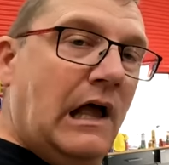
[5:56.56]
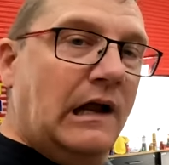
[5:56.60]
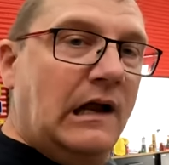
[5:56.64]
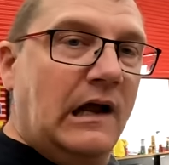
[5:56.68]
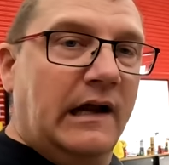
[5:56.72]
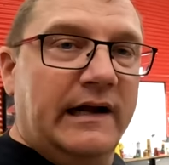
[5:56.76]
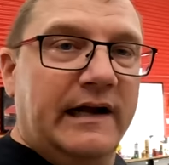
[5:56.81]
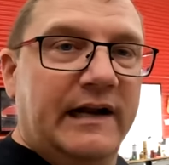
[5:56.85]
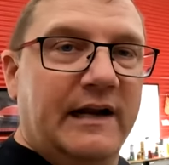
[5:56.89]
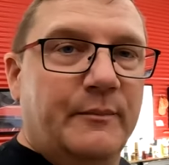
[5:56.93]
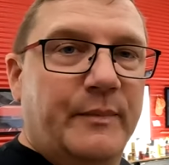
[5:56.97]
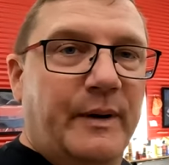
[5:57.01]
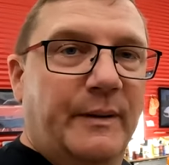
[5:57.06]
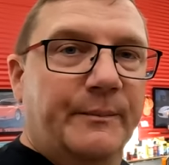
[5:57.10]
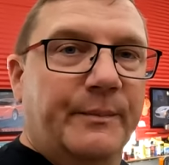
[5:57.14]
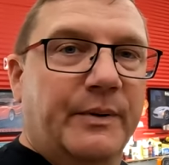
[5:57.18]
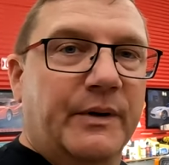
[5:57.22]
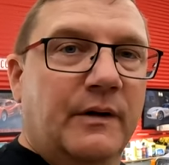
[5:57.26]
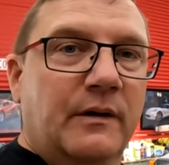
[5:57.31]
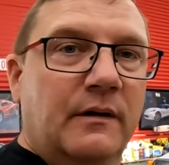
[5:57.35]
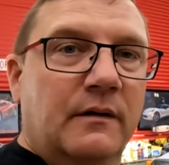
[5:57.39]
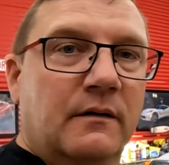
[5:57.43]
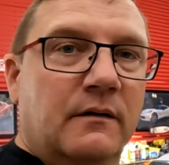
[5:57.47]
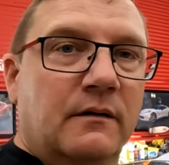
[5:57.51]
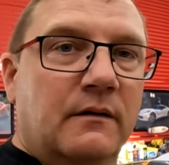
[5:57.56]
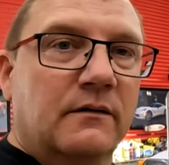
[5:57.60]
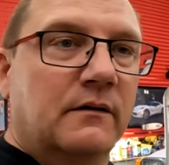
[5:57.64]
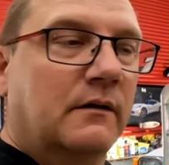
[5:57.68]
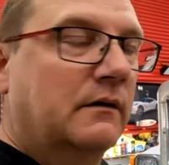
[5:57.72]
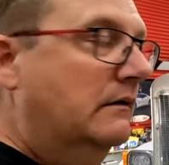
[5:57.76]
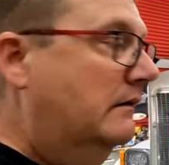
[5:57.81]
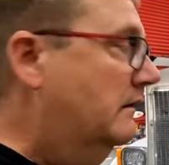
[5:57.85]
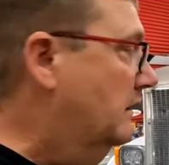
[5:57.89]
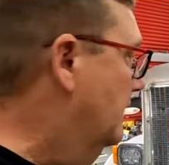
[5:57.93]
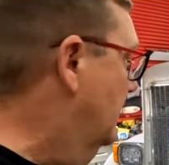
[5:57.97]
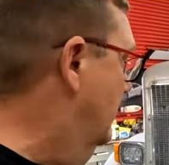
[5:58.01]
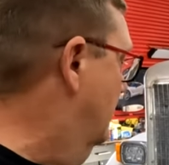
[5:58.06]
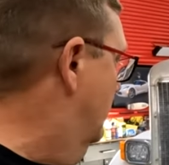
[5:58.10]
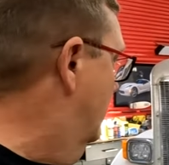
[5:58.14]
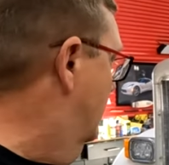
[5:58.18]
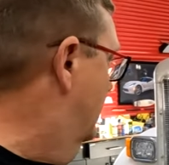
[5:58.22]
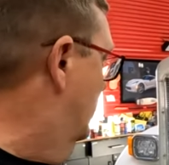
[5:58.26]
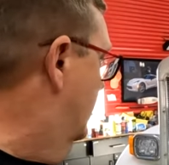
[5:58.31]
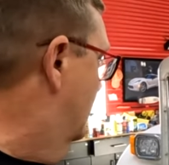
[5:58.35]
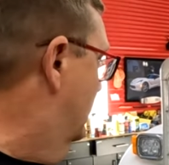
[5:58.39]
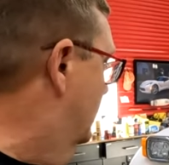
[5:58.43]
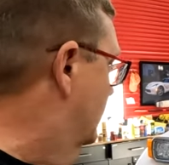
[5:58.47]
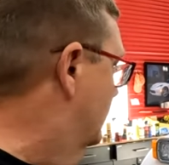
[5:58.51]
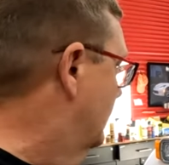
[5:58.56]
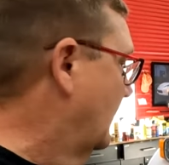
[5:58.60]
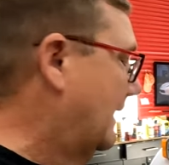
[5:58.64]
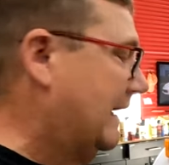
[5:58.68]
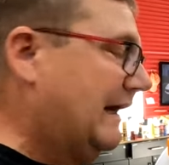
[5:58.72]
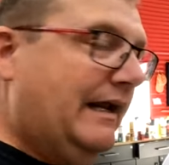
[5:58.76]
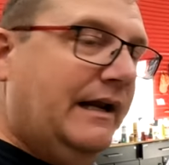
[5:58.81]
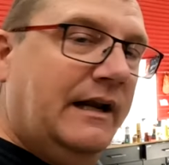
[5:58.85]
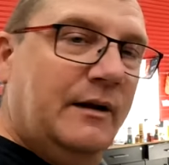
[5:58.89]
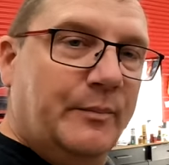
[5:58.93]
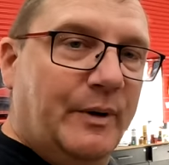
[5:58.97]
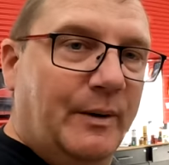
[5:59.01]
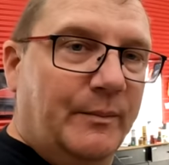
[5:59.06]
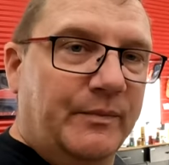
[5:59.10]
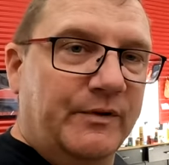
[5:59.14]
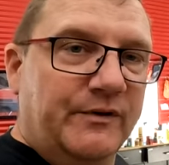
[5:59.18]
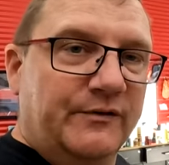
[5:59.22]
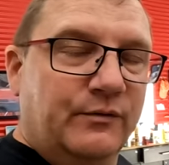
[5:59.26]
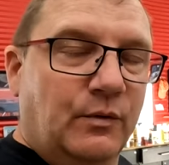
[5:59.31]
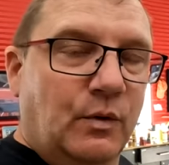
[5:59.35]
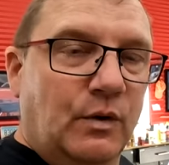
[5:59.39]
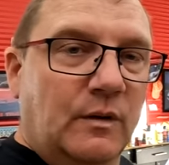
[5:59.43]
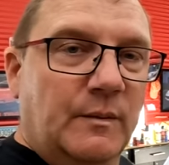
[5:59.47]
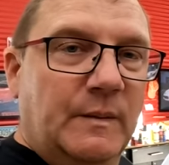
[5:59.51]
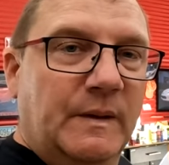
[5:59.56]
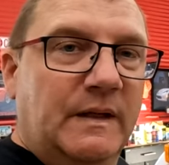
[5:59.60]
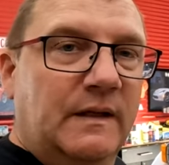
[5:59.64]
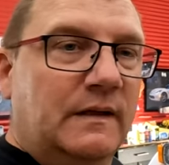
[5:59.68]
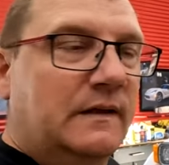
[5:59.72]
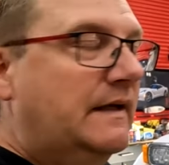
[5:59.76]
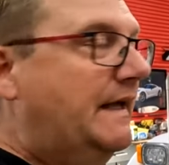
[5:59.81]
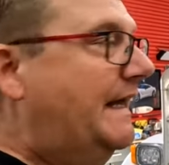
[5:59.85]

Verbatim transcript: gotta get a bumper. So I gotta get a bumper for him.